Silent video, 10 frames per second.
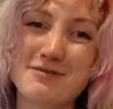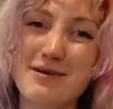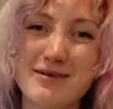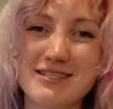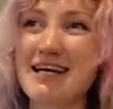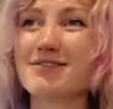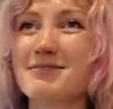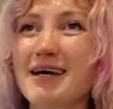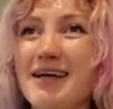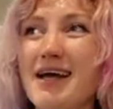to me because that was
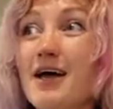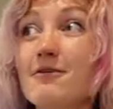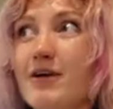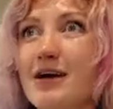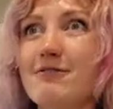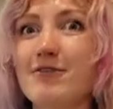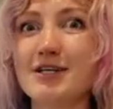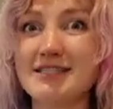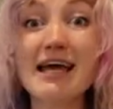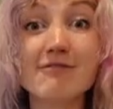my very
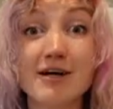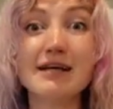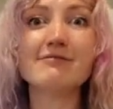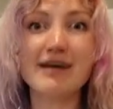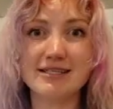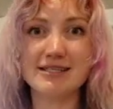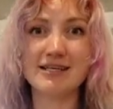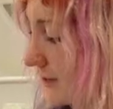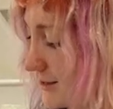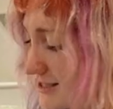first ever event.
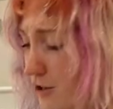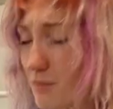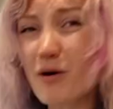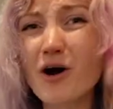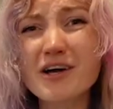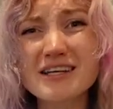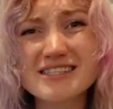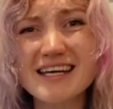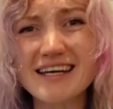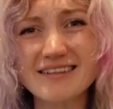It's got
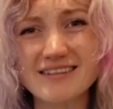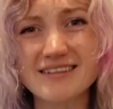pockets, Caitlin.